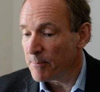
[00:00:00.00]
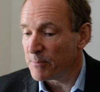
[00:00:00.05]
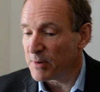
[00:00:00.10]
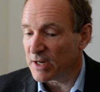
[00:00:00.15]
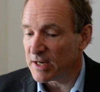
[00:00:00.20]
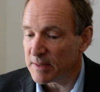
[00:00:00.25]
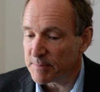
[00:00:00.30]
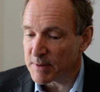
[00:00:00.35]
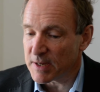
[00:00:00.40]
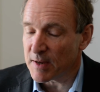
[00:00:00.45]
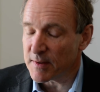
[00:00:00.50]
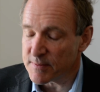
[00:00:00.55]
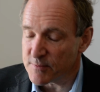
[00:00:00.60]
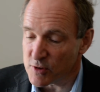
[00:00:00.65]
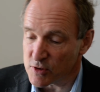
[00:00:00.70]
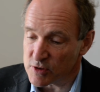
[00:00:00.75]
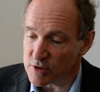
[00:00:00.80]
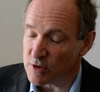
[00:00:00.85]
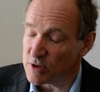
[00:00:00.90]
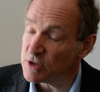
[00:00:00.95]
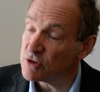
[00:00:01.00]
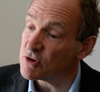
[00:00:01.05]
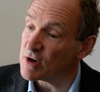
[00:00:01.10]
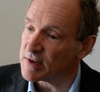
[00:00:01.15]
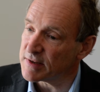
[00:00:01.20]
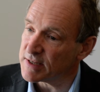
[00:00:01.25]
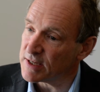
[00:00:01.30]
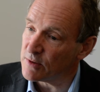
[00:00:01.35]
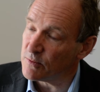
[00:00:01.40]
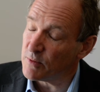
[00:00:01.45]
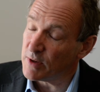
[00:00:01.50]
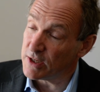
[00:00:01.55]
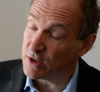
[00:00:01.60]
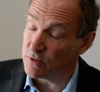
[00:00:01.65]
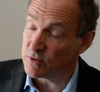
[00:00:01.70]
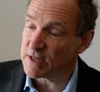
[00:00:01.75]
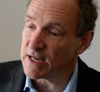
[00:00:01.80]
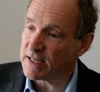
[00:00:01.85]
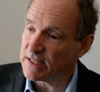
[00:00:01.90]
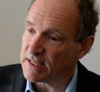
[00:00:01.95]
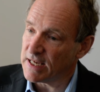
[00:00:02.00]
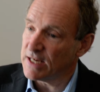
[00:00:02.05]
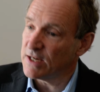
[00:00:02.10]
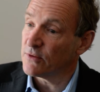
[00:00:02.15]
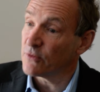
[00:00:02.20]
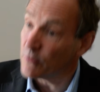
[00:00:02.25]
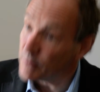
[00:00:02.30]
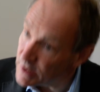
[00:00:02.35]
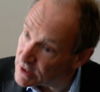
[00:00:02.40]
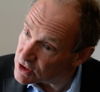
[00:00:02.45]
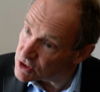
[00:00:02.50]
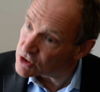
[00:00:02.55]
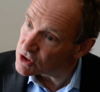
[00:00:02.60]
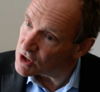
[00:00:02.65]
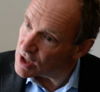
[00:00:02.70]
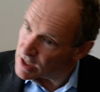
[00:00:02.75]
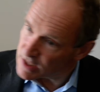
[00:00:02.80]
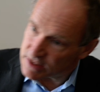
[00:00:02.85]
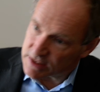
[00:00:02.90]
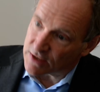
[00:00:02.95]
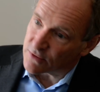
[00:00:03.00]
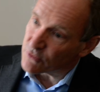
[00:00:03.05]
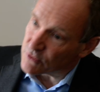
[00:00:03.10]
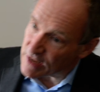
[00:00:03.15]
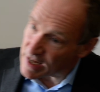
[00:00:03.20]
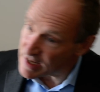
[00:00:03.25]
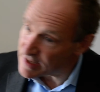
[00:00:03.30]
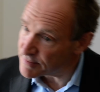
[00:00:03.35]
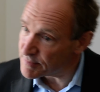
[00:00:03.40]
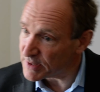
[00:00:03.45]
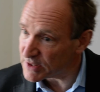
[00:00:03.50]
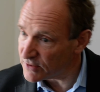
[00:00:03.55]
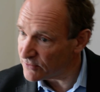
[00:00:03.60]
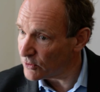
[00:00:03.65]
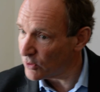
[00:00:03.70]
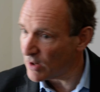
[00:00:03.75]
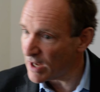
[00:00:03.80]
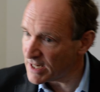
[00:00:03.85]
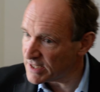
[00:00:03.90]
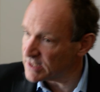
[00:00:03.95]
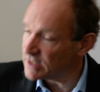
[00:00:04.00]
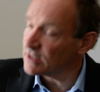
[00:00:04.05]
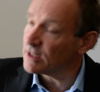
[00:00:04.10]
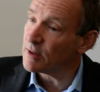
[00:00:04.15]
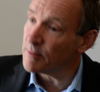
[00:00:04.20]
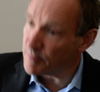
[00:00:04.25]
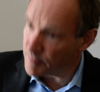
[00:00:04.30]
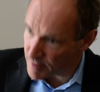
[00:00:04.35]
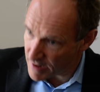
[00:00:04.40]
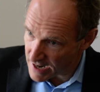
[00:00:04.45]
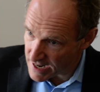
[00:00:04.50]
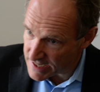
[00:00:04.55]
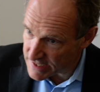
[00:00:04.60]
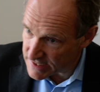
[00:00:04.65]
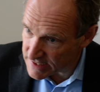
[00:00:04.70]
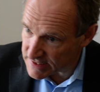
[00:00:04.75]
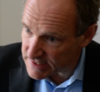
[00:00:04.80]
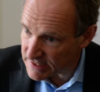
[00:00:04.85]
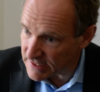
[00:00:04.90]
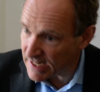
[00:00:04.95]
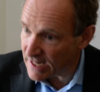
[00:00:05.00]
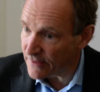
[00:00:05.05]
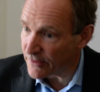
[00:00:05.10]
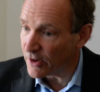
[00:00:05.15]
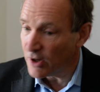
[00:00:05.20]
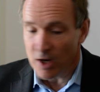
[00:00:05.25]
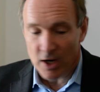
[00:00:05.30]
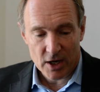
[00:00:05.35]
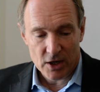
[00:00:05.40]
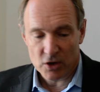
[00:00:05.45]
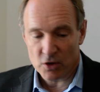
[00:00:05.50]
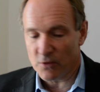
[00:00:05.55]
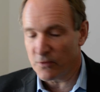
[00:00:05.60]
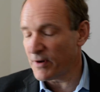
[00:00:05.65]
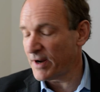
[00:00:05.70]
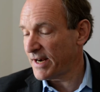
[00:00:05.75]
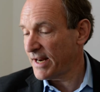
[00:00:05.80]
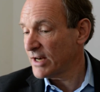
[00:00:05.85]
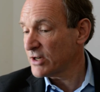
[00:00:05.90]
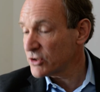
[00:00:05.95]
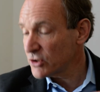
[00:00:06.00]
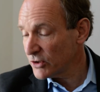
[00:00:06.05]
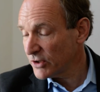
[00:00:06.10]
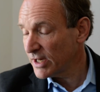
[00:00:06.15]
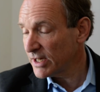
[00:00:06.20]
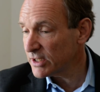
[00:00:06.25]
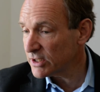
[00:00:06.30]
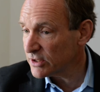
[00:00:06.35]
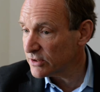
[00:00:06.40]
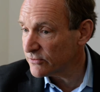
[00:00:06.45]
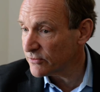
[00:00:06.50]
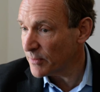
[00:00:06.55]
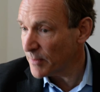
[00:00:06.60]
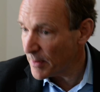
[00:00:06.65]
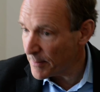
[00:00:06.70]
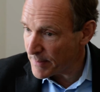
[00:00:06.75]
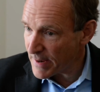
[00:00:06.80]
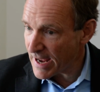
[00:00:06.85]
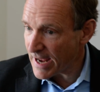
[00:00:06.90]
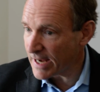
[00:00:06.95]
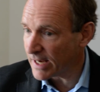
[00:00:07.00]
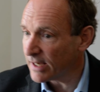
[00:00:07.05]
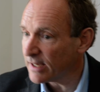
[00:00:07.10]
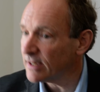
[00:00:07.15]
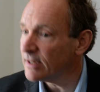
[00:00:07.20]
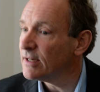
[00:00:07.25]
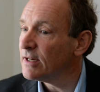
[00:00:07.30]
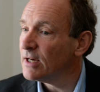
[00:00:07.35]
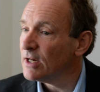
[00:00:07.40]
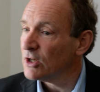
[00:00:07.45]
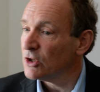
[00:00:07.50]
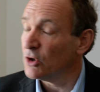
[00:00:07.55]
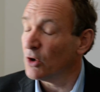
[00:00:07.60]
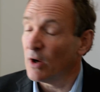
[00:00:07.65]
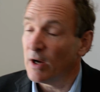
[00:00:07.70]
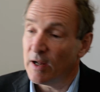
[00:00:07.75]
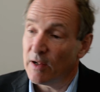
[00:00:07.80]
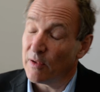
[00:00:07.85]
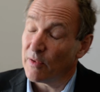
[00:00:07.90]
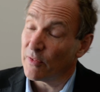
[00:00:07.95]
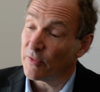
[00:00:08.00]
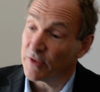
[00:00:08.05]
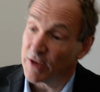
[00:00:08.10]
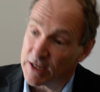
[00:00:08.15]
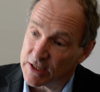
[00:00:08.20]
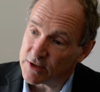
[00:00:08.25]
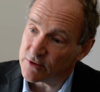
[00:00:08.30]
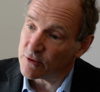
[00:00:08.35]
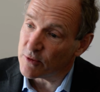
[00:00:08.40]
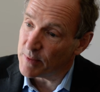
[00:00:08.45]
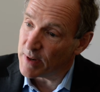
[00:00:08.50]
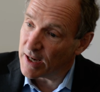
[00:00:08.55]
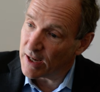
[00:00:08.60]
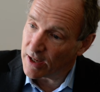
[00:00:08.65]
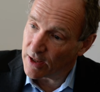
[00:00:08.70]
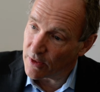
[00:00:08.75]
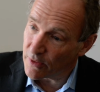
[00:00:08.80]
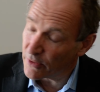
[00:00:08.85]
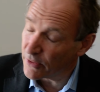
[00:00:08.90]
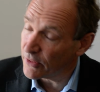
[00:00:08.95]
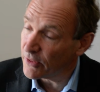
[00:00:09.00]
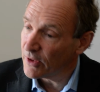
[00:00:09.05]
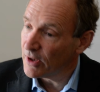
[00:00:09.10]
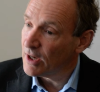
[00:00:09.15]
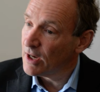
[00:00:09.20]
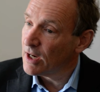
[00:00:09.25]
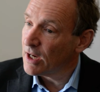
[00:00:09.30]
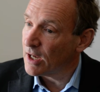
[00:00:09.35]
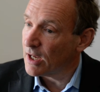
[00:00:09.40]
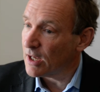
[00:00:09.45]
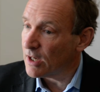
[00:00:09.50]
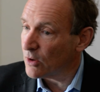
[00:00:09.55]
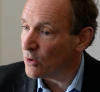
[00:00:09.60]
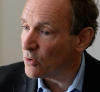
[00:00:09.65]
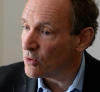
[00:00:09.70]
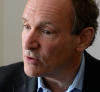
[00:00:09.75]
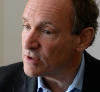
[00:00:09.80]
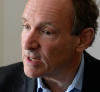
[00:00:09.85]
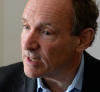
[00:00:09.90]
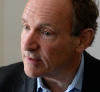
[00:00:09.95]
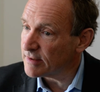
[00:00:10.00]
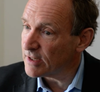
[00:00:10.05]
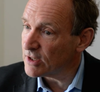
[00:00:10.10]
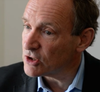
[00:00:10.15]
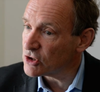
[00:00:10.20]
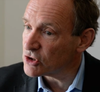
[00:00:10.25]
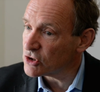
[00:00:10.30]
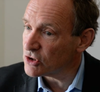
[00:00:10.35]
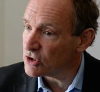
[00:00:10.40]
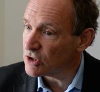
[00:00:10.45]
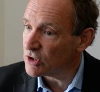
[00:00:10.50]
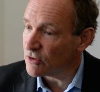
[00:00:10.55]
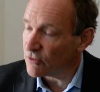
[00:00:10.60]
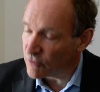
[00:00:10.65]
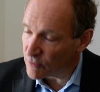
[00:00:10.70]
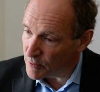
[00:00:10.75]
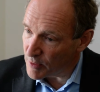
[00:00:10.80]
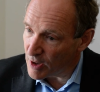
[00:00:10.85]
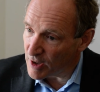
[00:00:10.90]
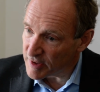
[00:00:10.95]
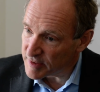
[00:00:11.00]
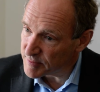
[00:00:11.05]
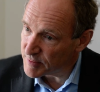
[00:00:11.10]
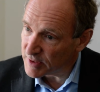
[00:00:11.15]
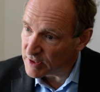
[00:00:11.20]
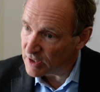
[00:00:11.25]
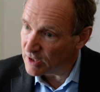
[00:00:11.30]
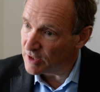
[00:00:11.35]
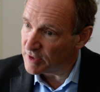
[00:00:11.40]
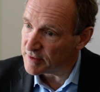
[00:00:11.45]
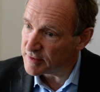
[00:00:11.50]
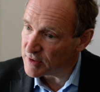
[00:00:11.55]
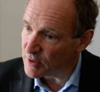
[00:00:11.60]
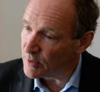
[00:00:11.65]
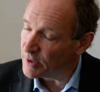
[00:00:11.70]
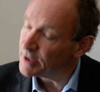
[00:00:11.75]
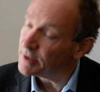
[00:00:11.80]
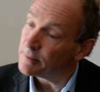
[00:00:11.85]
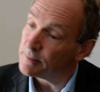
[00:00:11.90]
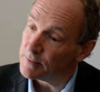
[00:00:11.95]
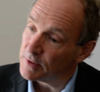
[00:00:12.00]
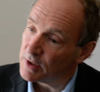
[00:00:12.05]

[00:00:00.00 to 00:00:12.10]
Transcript: But it becomes more interesting when you take data from each different aspect of your life and combine it together. Your financial data from a bank, your health data from a health organization, from a hospital, and so on.